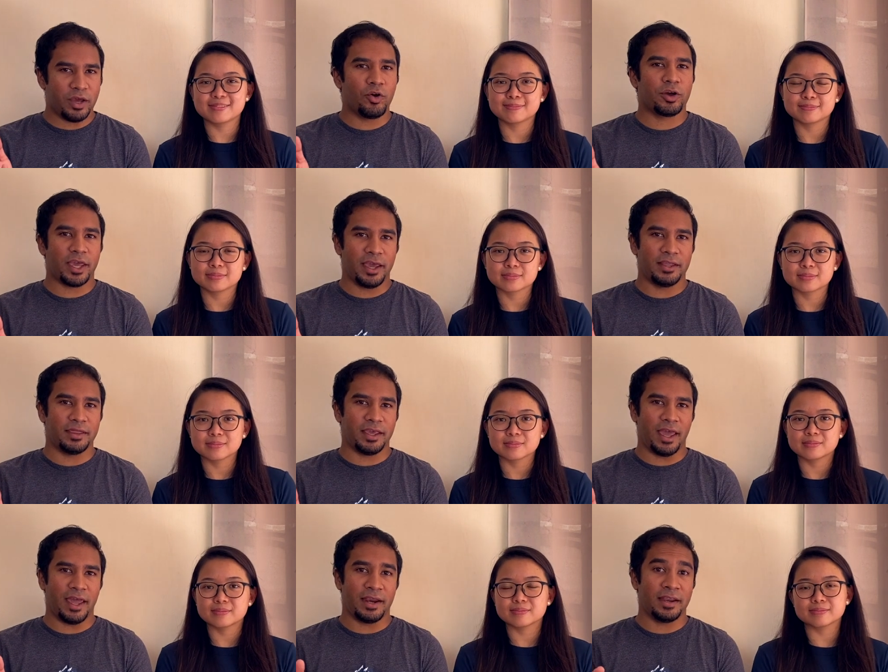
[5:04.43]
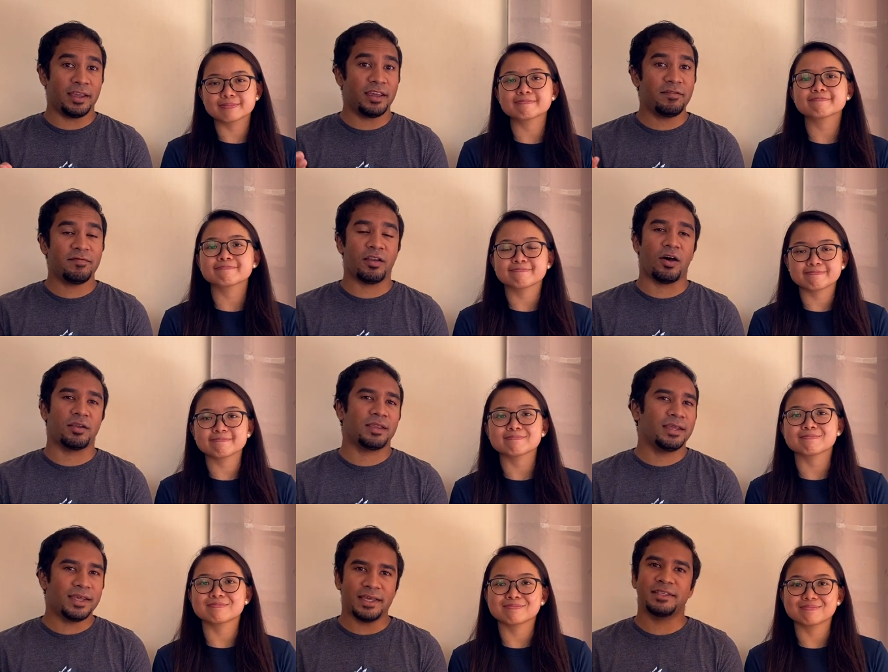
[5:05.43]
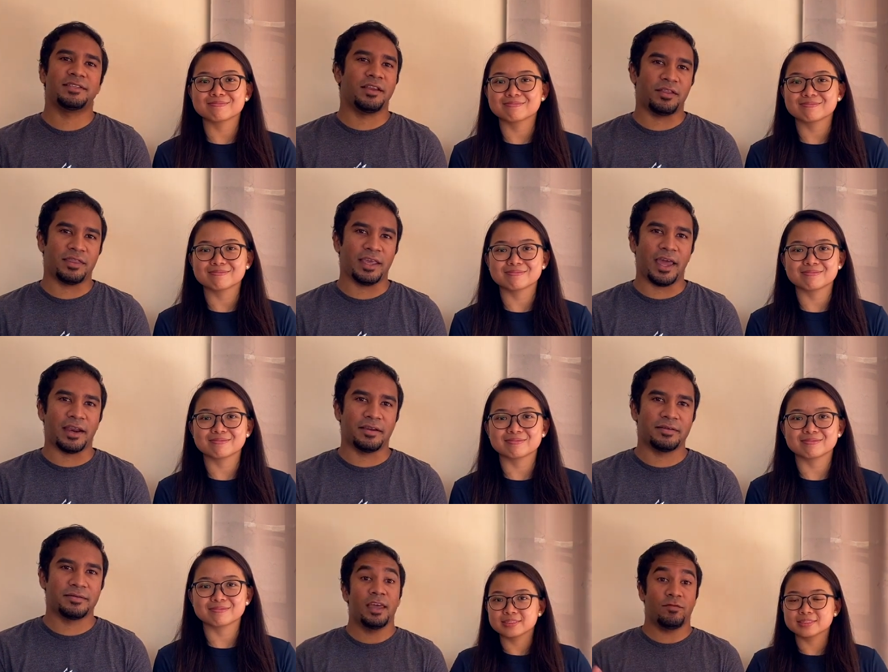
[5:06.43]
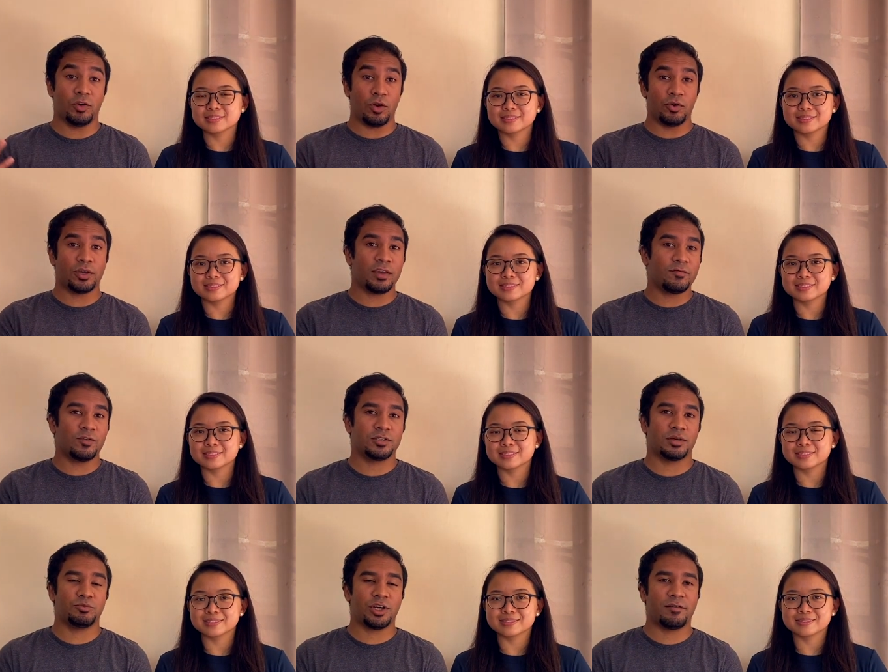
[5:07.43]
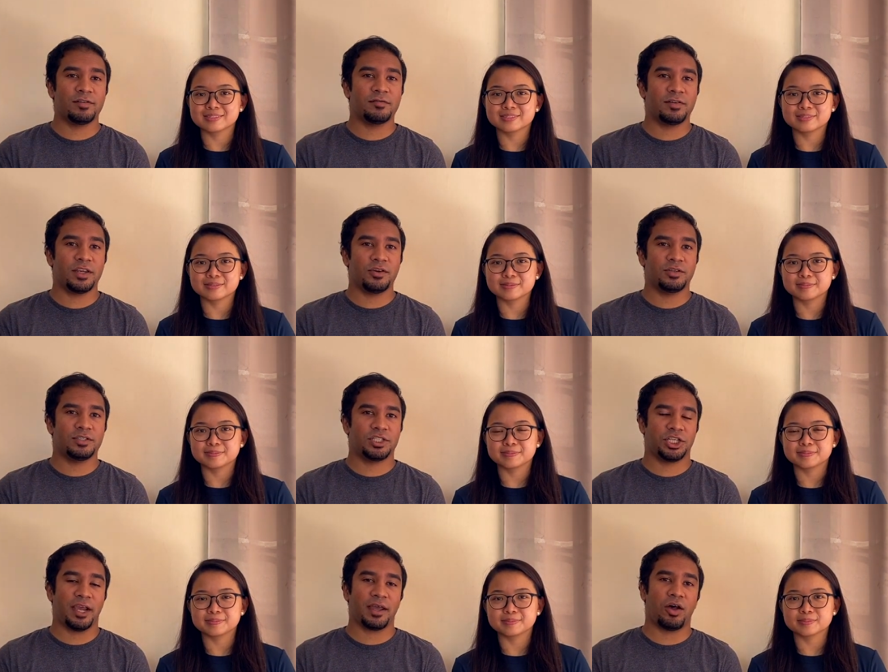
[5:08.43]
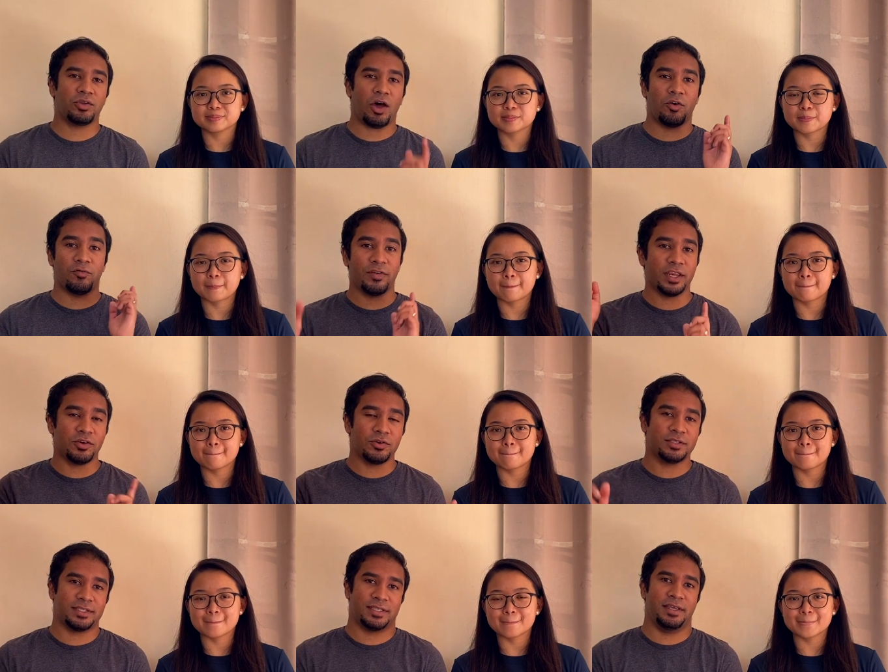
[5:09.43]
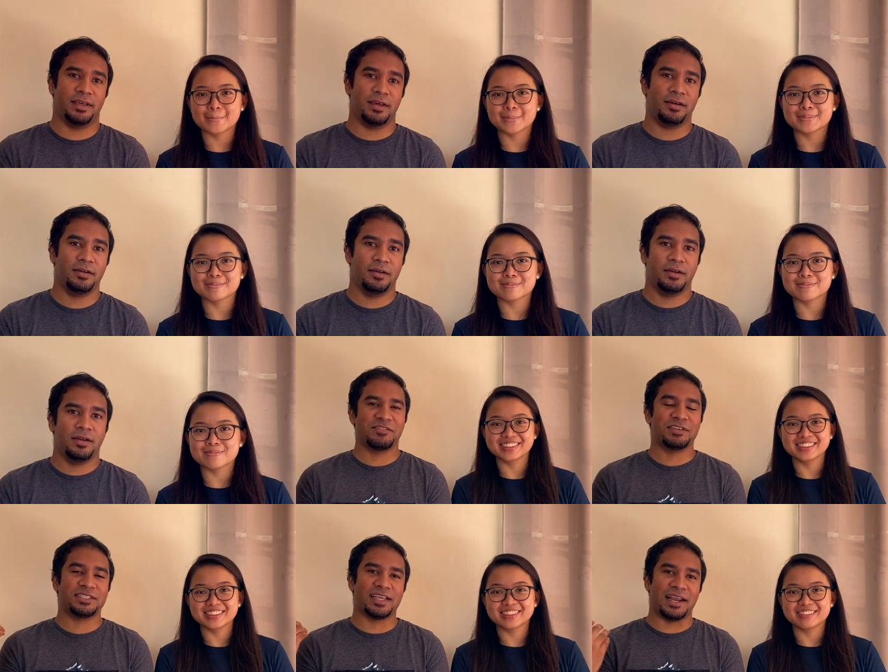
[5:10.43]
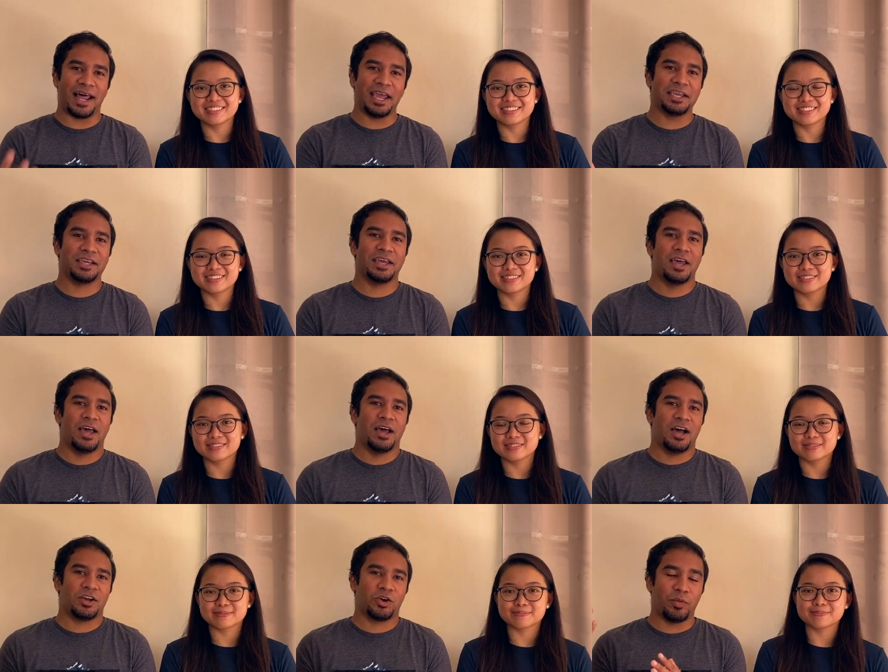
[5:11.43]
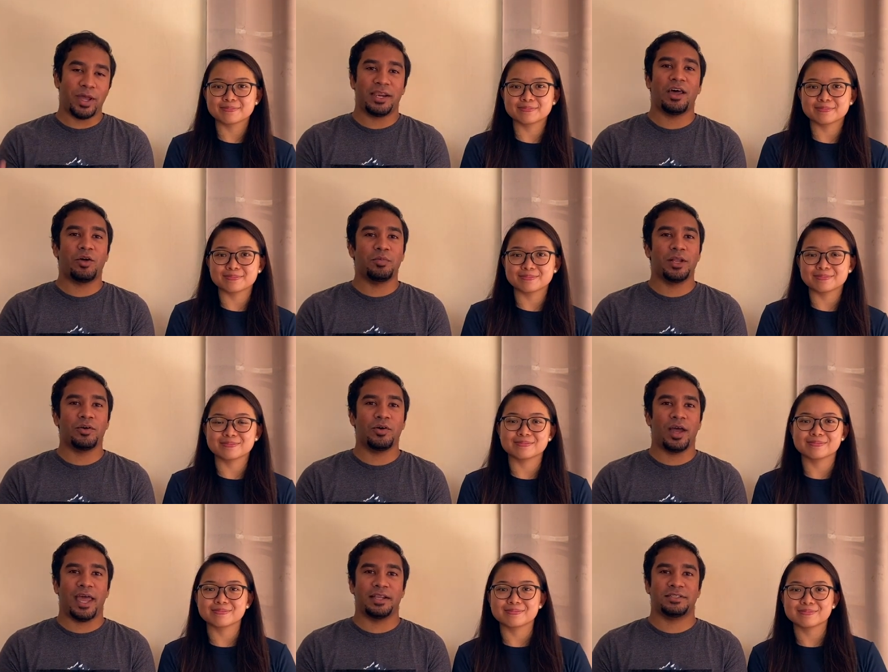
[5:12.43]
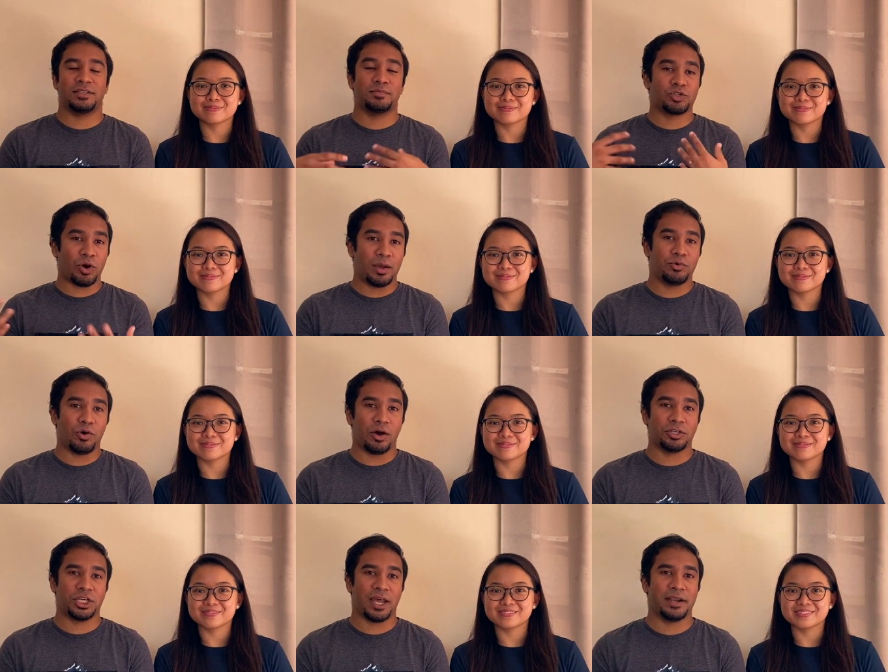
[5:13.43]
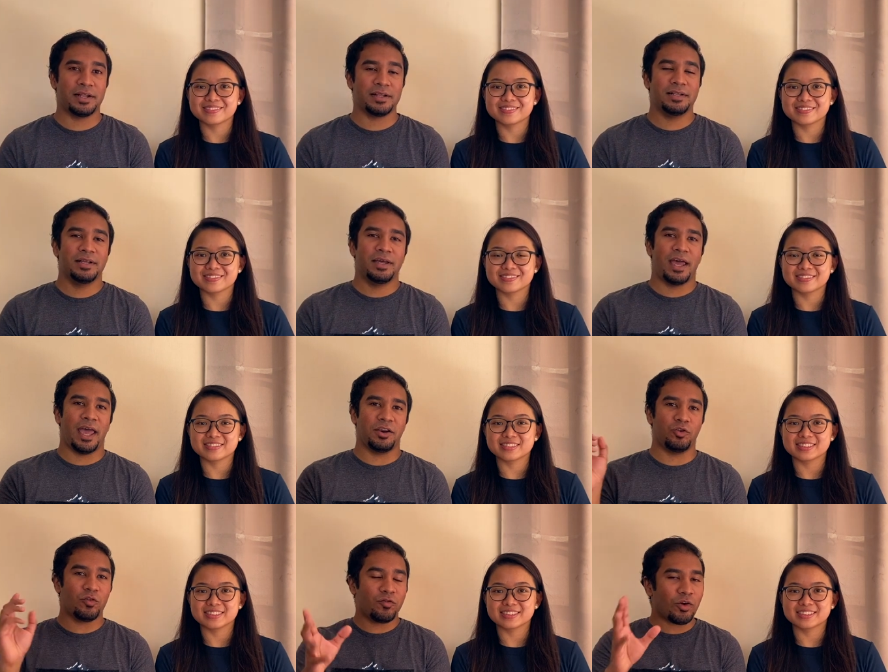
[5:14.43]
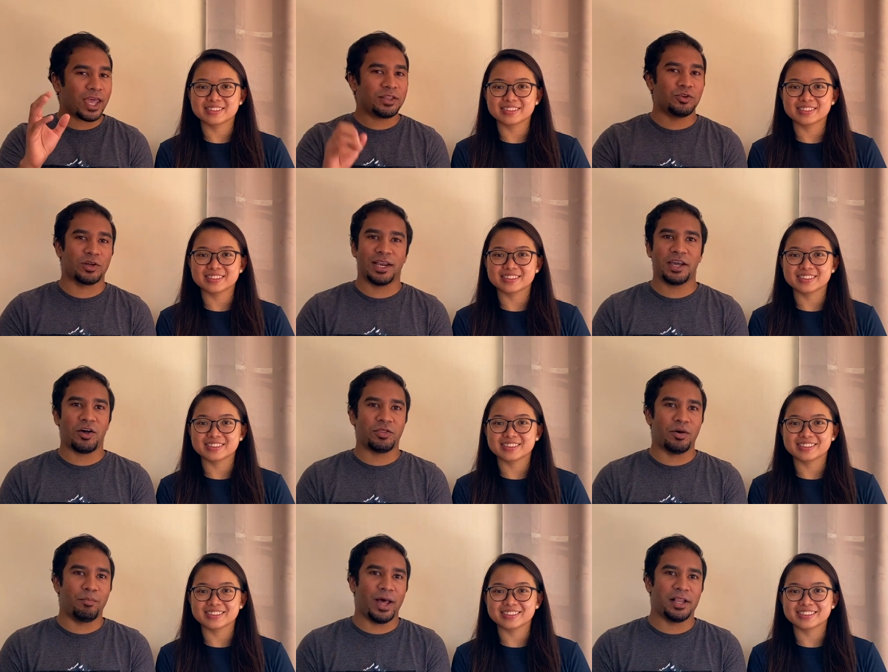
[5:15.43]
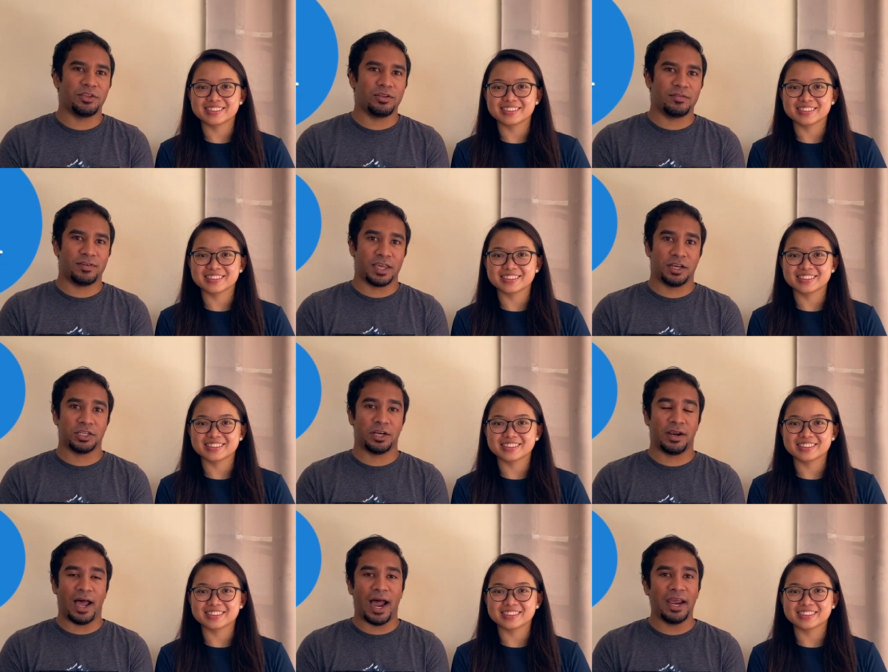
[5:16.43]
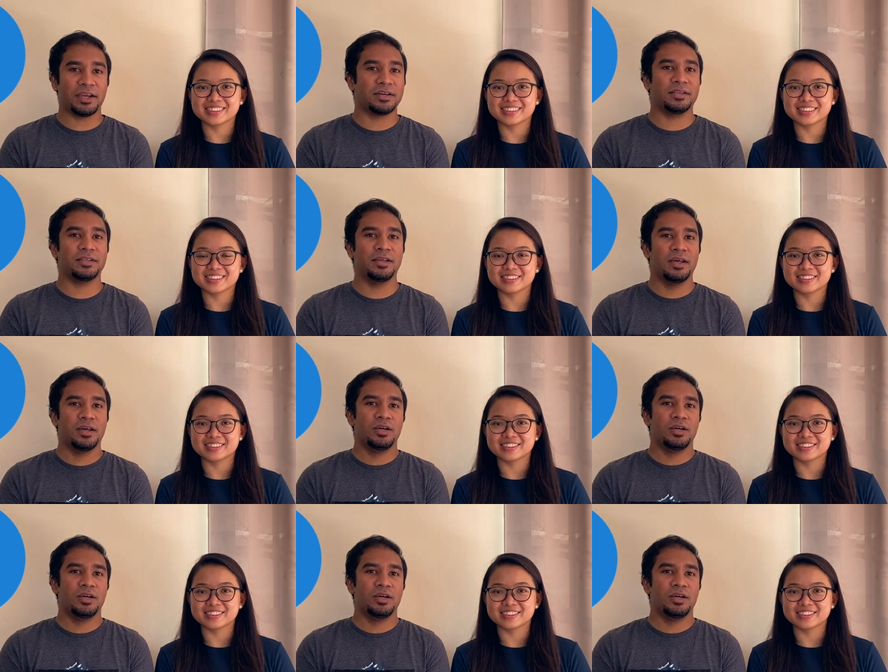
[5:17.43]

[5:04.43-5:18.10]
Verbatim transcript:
Speaker 1: be okay in the end. If not, it's not the end. If you're looking for some travel videos, check out our videos here. Give us a like, comment down below and subscribe to our channel. And don't forget to click on the bell notification icon